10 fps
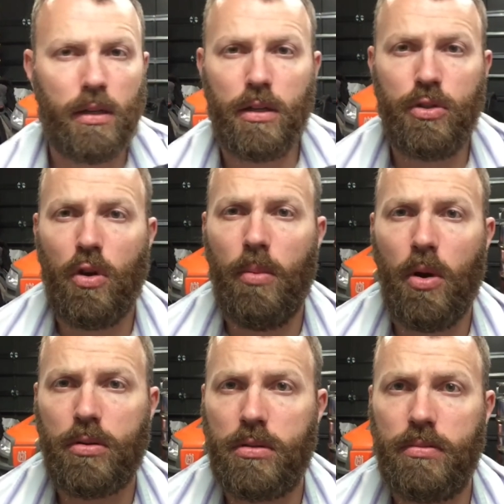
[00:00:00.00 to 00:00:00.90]
Control
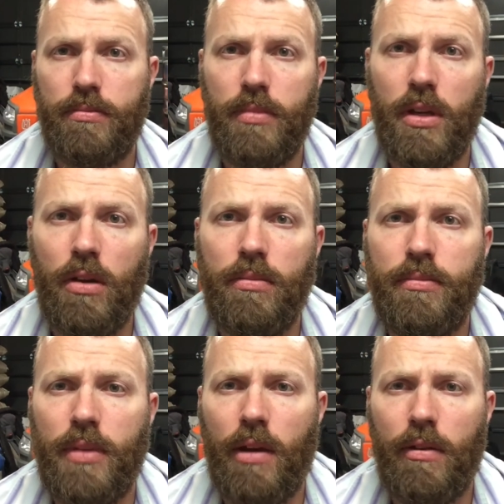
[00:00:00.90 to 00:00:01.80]
box.
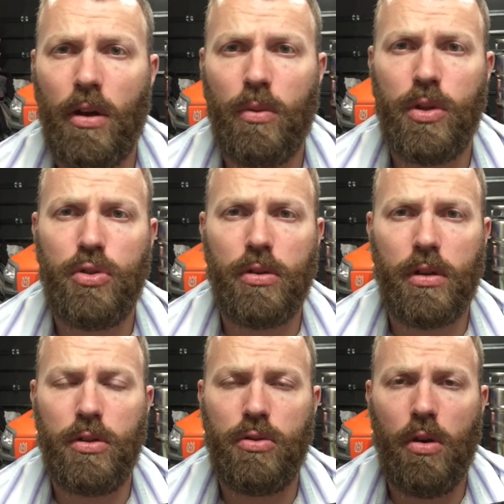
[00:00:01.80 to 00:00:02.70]
Carrying on with the
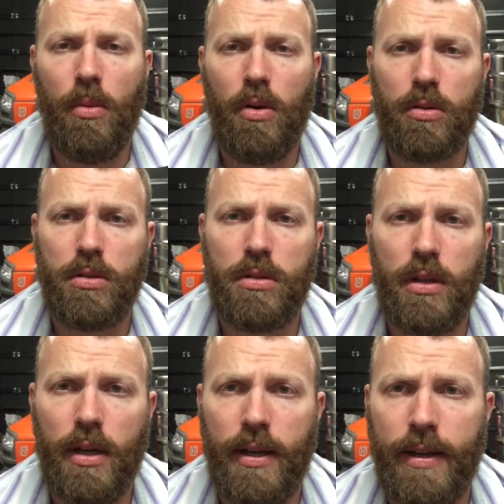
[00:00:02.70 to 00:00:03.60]
control box.
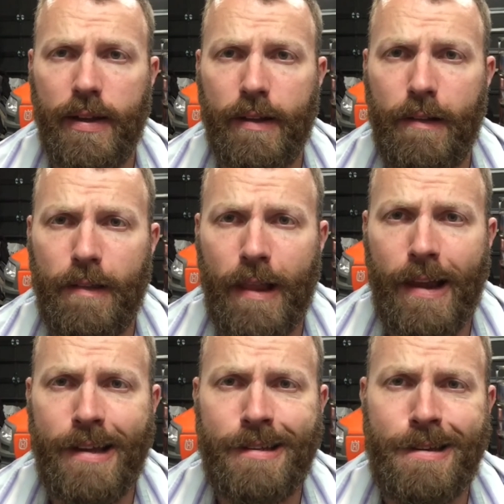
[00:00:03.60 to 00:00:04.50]
Got the
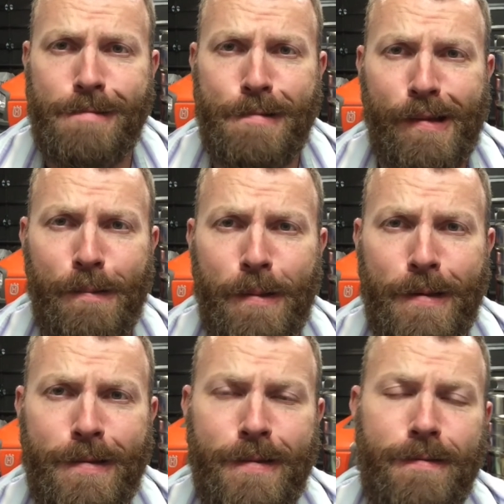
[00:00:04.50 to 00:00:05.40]
last of the bits and
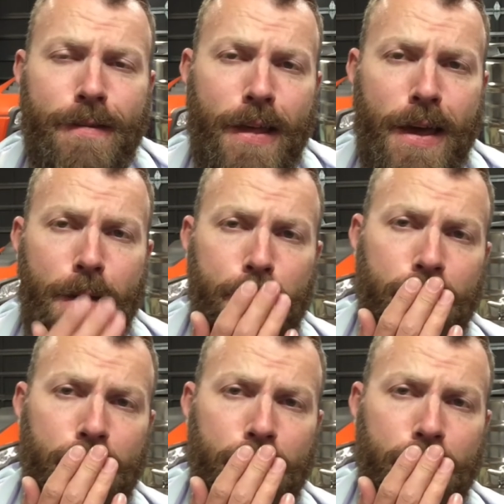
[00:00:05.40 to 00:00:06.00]
pieces for that.